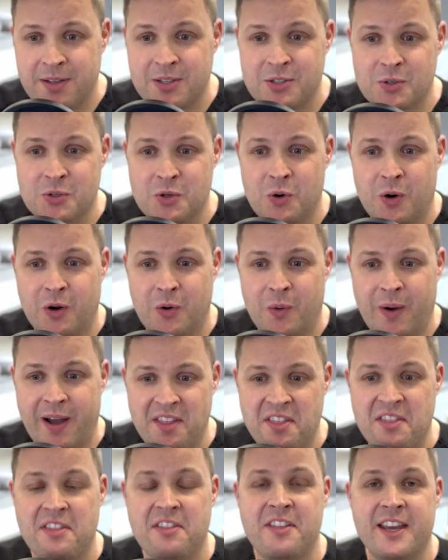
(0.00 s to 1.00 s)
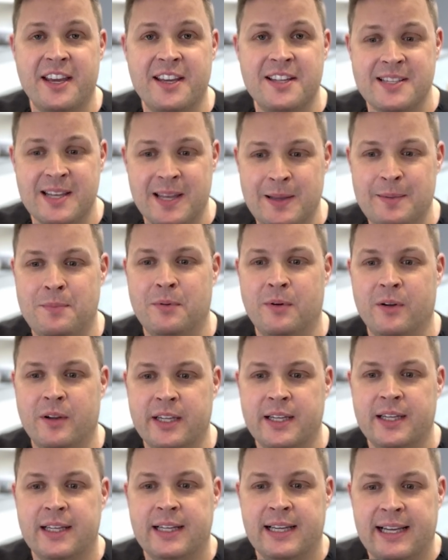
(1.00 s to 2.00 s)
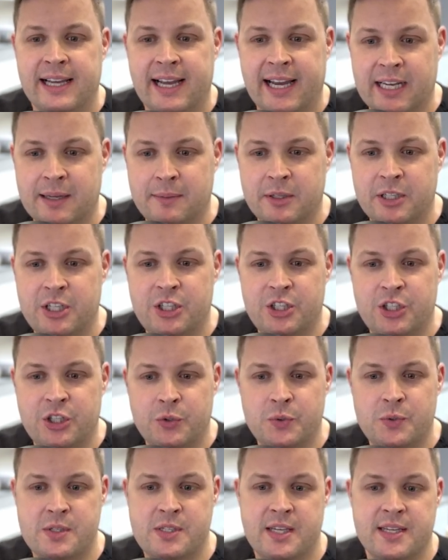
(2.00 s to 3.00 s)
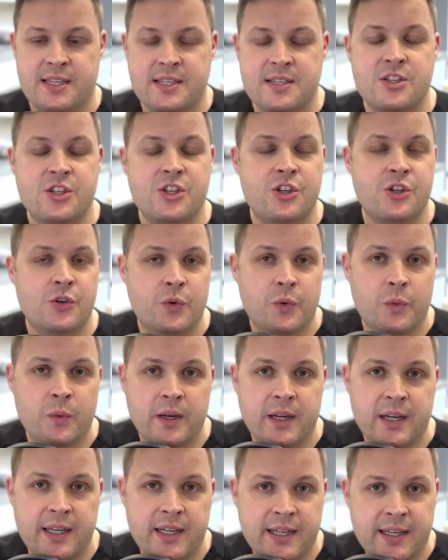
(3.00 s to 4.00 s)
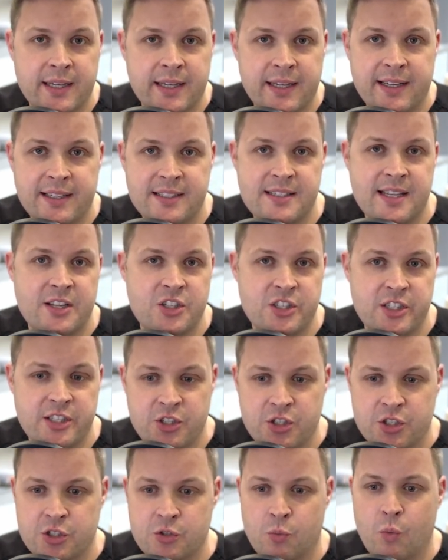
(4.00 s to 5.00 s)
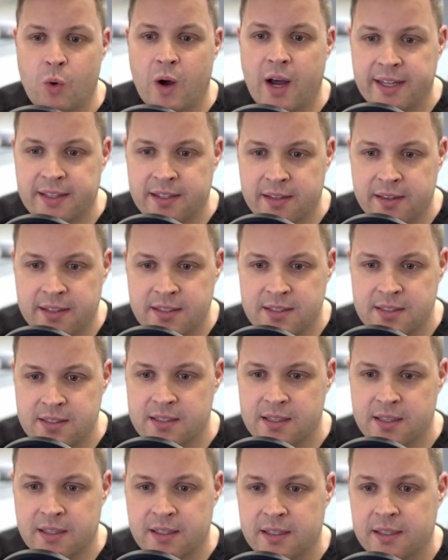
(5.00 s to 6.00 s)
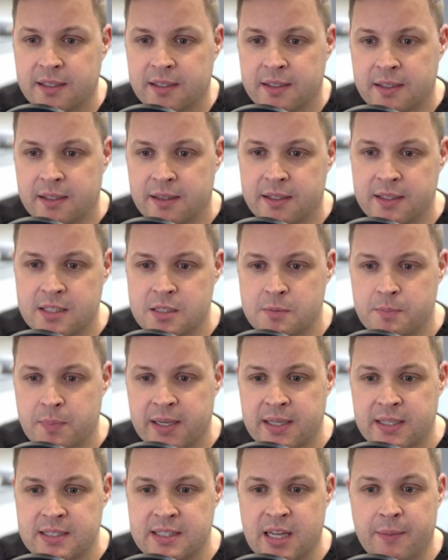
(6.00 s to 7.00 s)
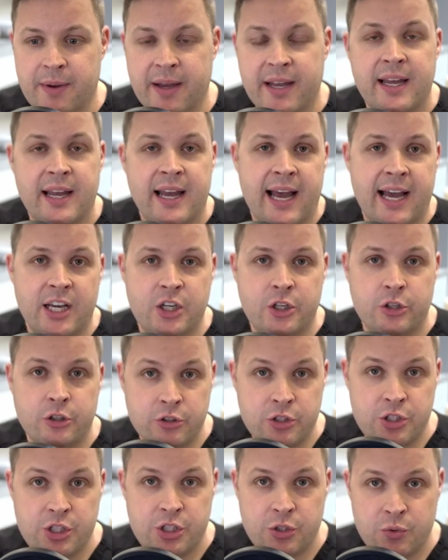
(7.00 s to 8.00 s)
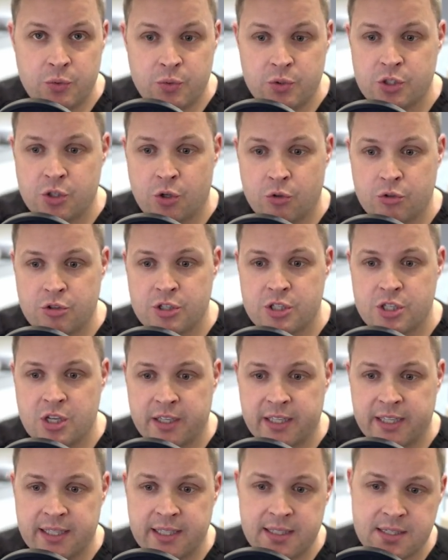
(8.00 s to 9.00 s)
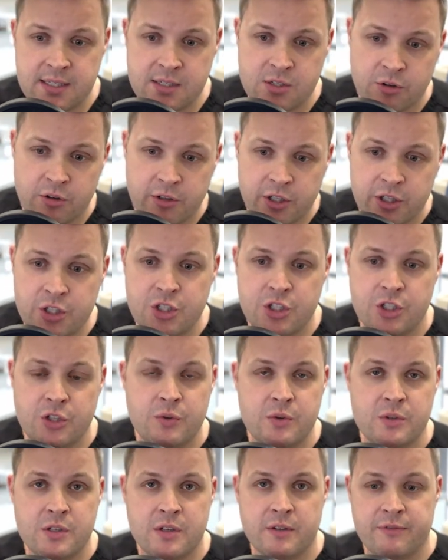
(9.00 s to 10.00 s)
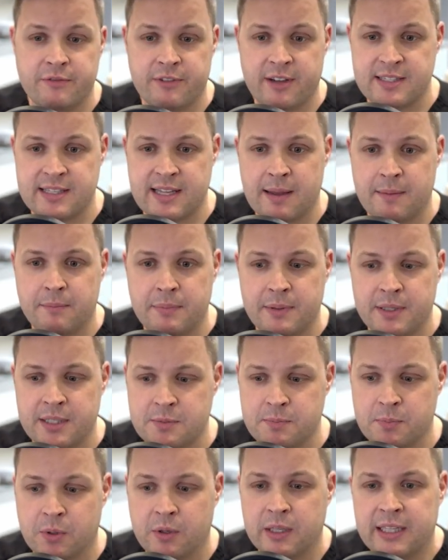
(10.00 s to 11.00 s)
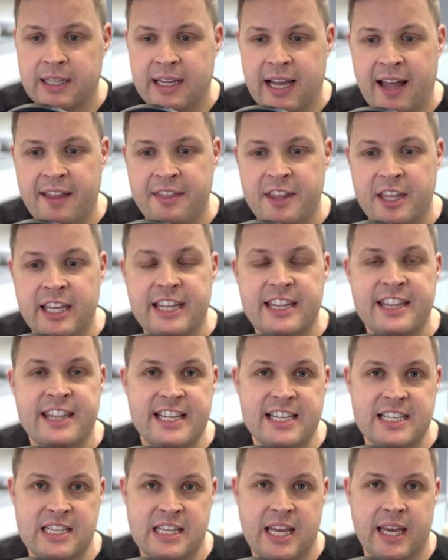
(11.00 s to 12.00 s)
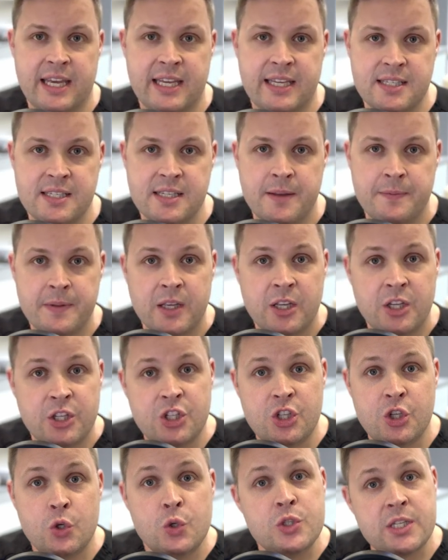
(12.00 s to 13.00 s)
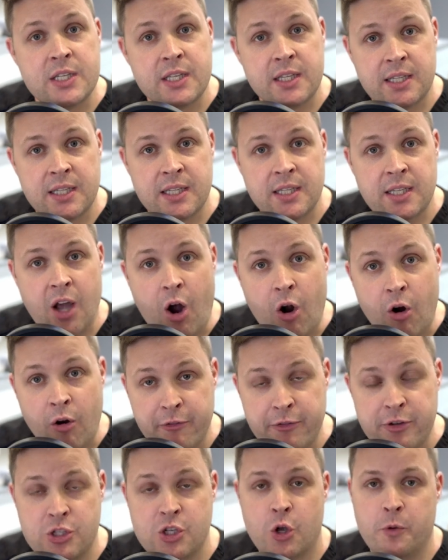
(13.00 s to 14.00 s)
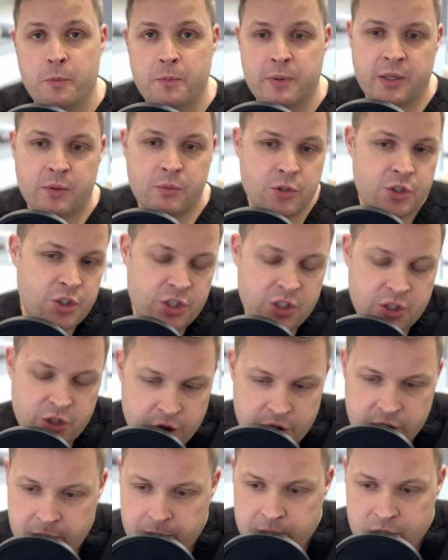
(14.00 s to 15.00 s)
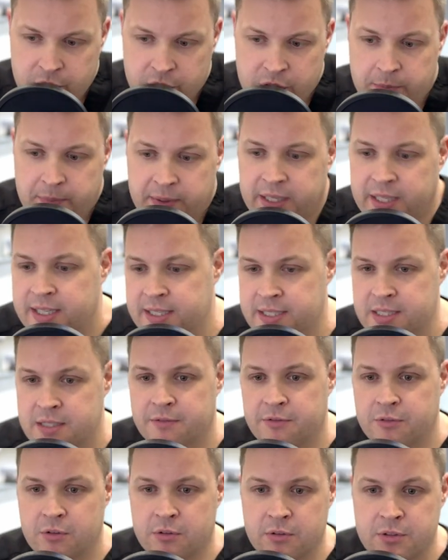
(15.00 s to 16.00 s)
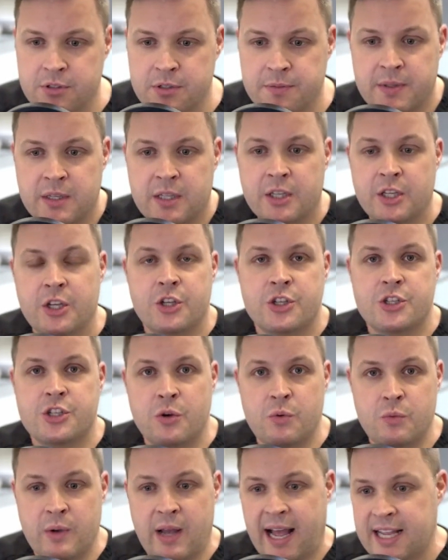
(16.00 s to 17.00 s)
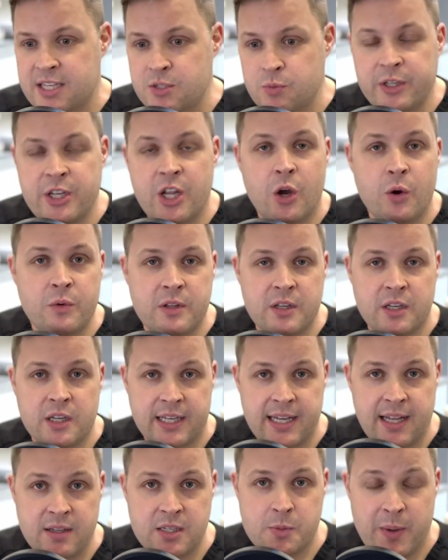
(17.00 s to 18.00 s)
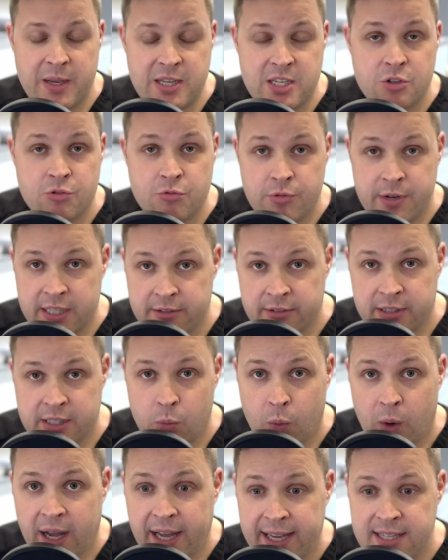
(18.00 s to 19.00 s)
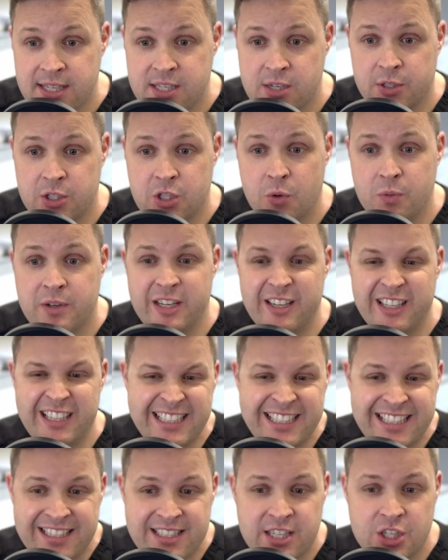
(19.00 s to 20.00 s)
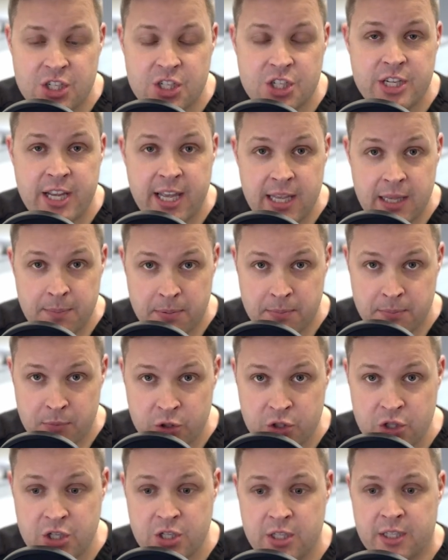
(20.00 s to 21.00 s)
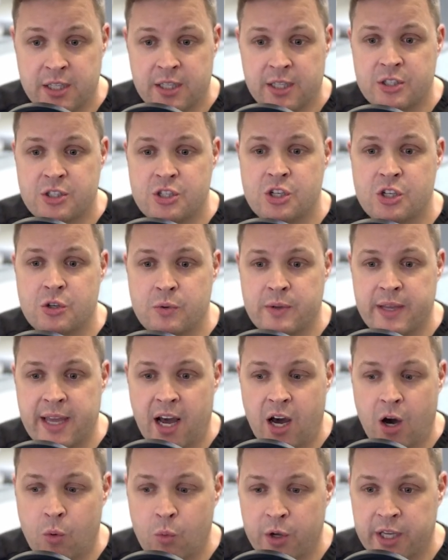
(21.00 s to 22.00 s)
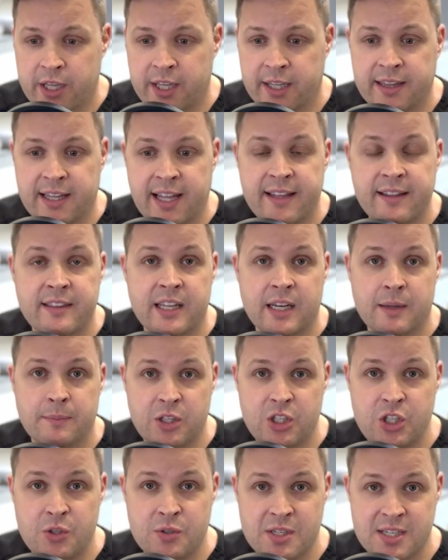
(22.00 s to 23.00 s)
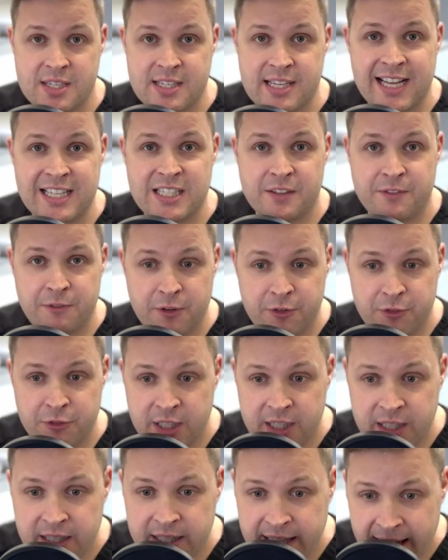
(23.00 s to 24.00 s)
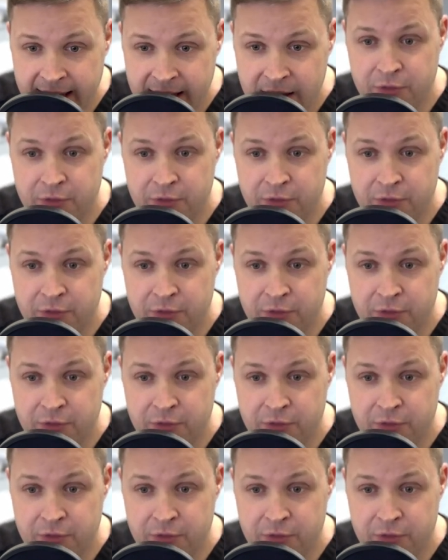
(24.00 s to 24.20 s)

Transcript: so it's got quite a thick taper on it, and I'm going to use this to uh, essentially just widen this uh, this space. Now I, I could use ultrasonics or I could use a fast handpiece, but I think in this case using the orifice opener was just just a, just a bit easier for us. So as we know, the canal space is really really wide, so I don't really need to shape much to get our working length. And I'm going to use a size 15K